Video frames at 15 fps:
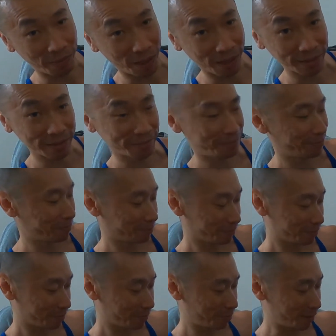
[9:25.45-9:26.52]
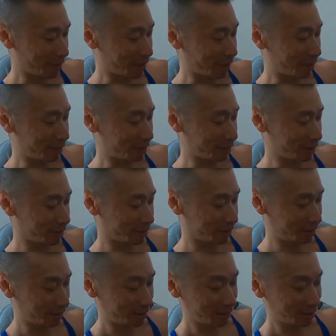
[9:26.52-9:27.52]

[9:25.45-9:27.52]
on because